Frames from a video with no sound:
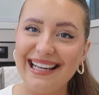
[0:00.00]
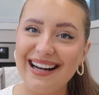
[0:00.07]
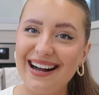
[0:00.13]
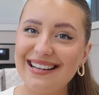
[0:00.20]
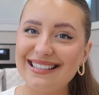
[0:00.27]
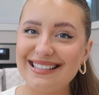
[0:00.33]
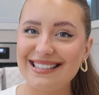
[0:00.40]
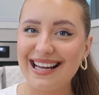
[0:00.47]
Hey
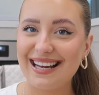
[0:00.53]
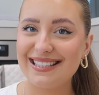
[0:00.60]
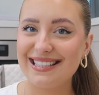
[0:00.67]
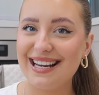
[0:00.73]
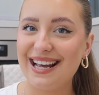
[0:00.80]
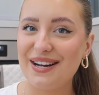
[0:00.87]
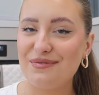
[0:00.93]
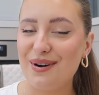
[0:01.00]
guys, it's Tash
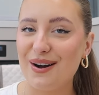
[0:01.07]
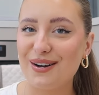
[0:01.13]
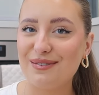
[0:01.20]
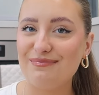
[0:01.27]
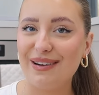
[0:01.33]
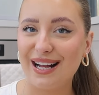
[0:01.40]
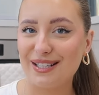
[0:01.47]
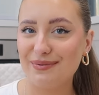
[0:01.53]
here and
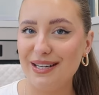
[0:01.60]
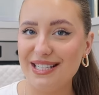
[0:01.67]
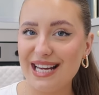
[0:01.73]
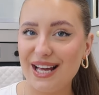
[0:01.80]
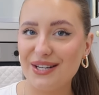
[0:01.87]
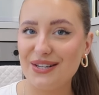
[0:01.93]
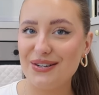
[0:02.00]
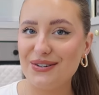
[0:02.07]
welcome back to my
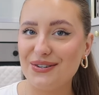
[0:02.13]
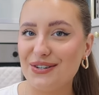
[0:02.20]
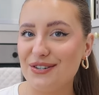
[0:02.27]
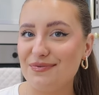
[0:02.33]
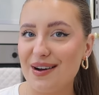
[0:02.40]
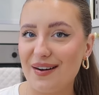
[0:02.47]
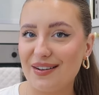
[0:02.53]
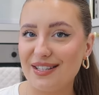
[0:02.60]
channel,
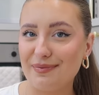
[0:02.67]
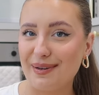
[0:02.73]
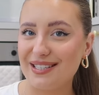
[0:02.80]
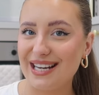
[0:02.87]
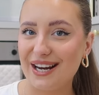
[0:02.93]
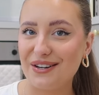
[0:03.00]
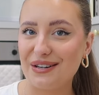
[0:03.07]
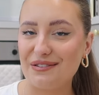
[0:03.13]
or welcome to my
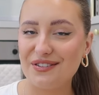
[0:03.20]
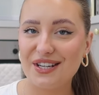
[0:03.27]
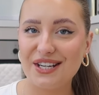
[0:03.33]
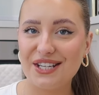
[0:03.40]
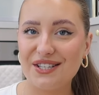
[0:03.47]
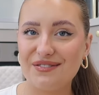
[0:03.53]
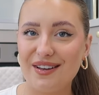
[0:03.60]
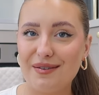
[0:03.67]
channel if you're
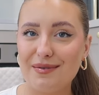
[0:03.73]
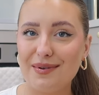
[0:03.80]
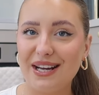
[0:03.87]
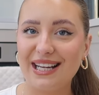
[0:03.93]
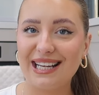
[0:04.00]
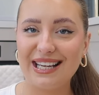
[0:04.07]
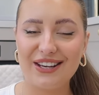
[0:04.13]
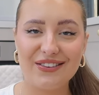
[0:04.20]
interested in me
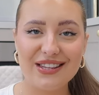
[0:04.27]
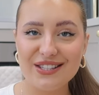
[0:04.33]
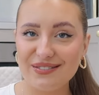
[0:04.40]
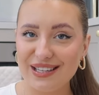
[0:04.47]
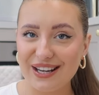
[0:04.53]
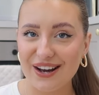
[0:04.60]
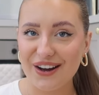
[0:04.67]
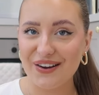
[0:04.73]
by clicking this
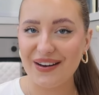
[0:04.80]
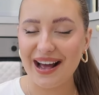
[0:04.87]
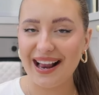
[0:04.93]
video.